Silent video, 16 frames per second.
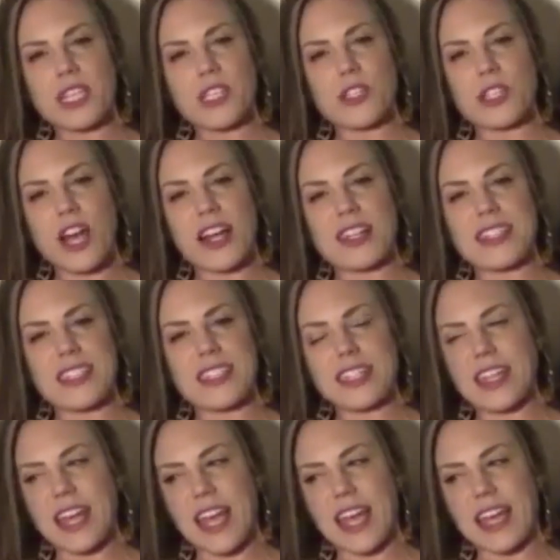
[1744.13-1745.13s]
shots in a
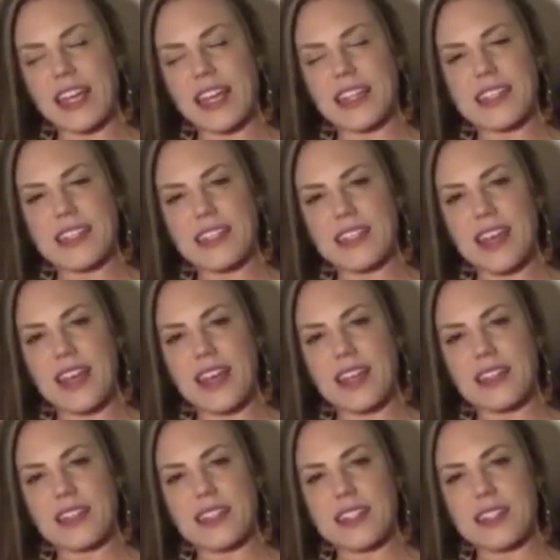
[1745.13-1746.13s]
night
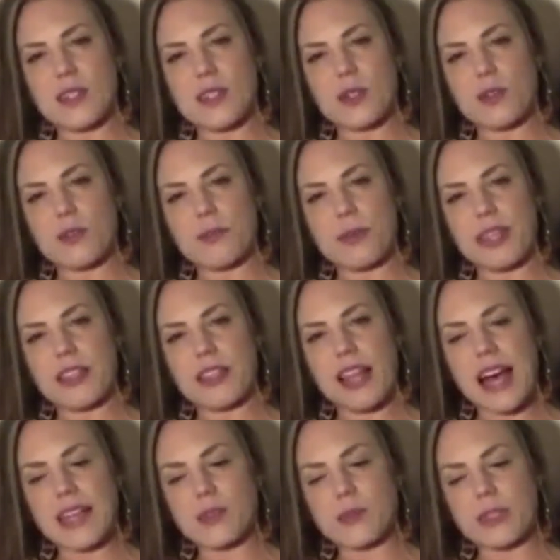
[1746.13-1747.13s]
and still be the
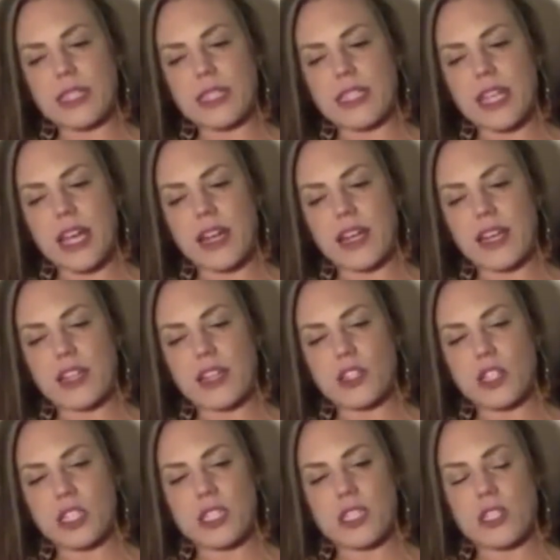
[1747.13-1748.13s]
last one standing, and
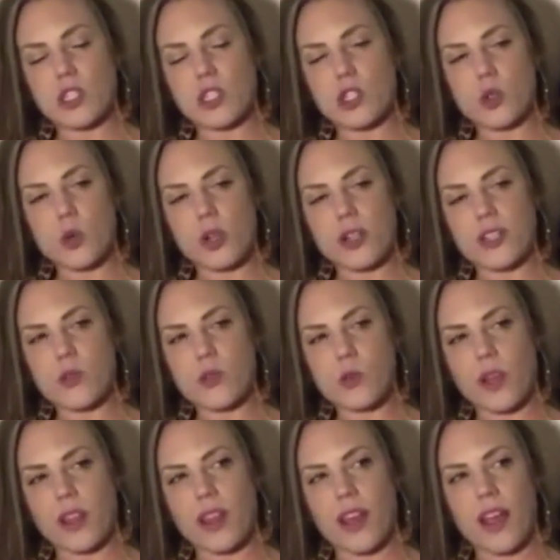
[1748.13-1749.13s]
she's the shortest
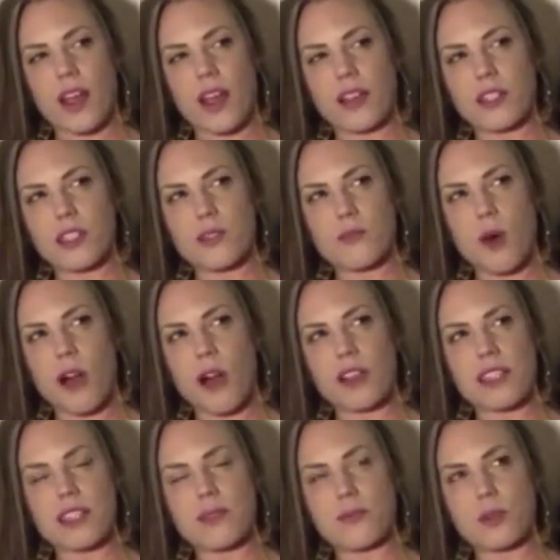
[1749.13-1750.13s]
one there and
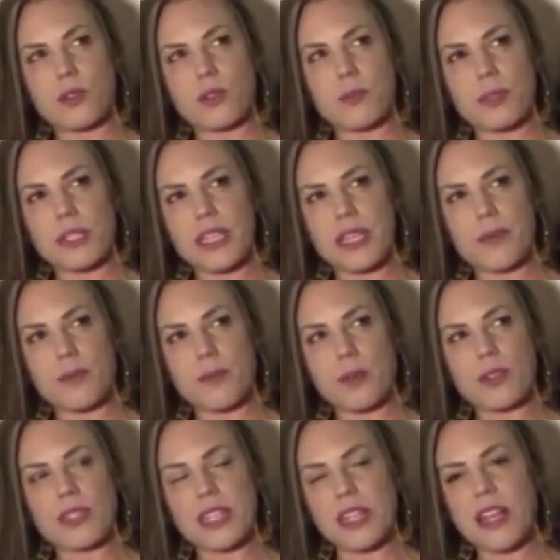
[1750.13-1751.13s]
smallest, most petite
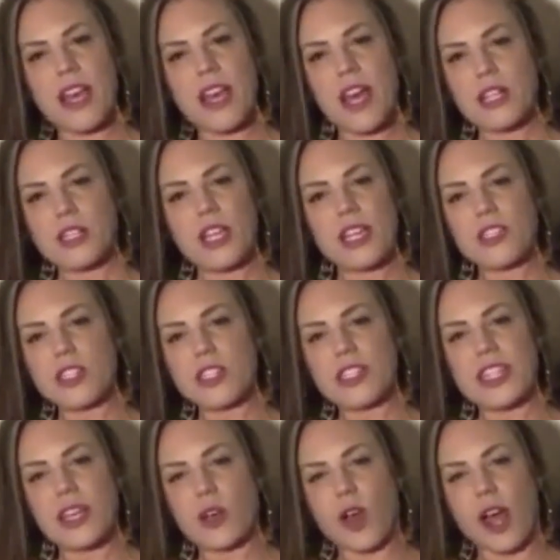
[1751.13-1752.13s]
person. She's
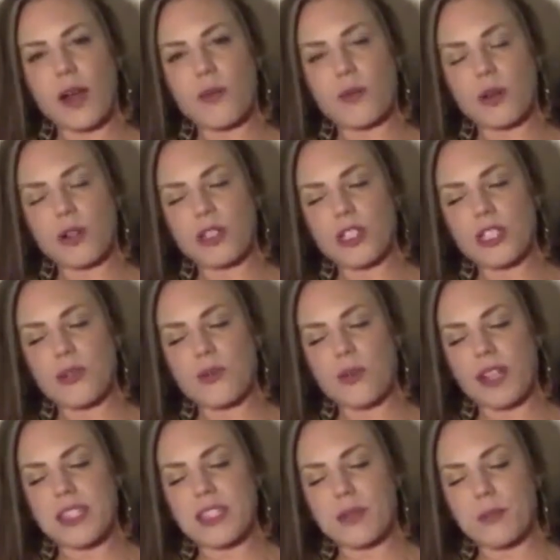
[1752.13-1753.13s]
just incredible, and she
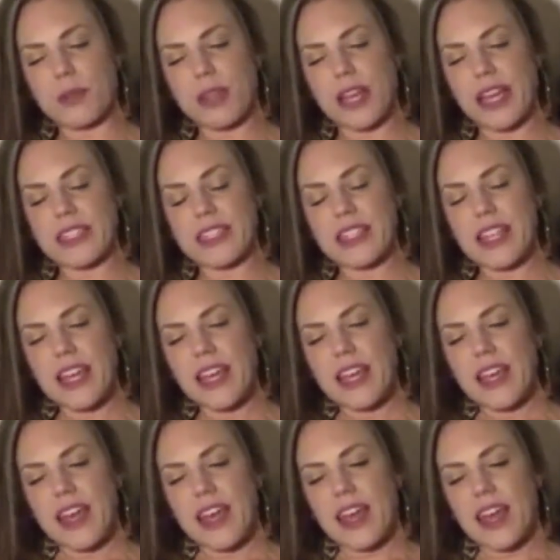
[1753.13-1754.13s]
runs the place.
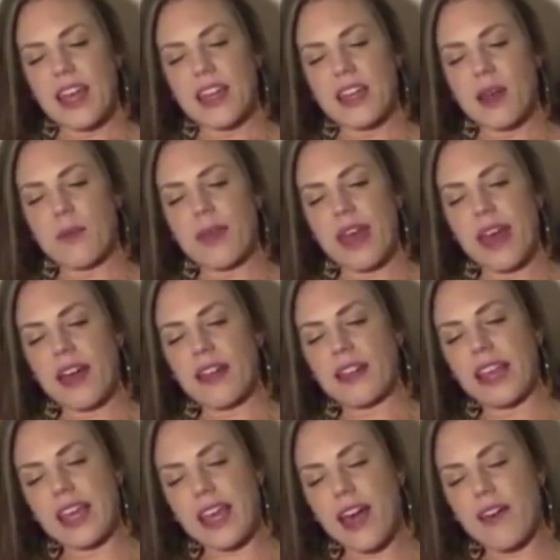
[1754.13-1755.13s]
And they had
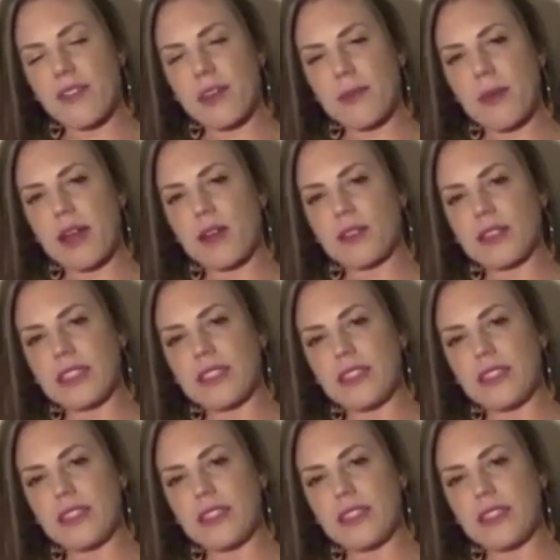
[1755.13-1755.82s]
like heavy metal